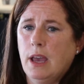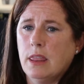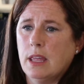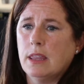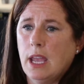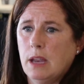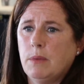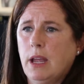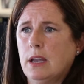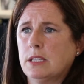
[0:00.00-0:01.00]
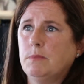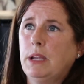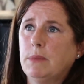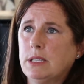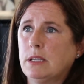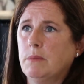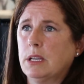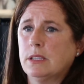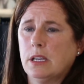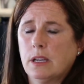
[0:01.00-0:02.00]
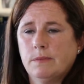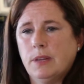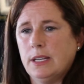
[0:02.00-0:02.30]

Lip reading: I think the antibiotics made my stomach sick.